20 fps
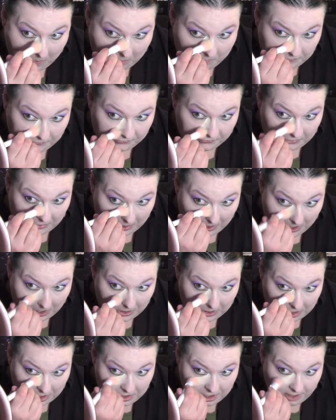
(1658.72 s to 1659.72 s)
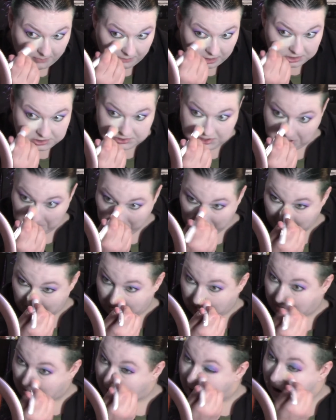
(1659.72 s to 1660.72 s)
Oops, not that much.
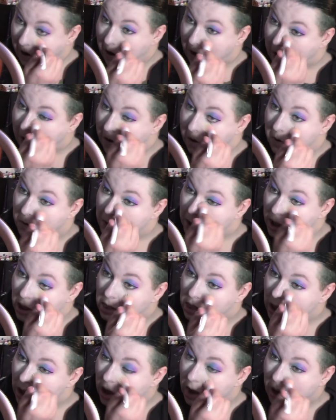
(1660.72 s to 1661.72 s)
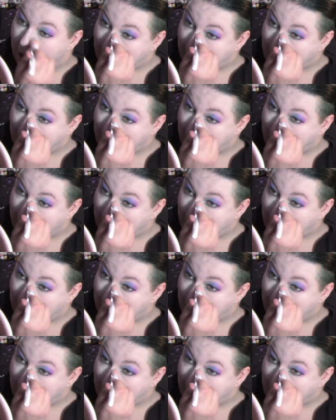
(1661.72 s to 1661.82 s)
Oh well.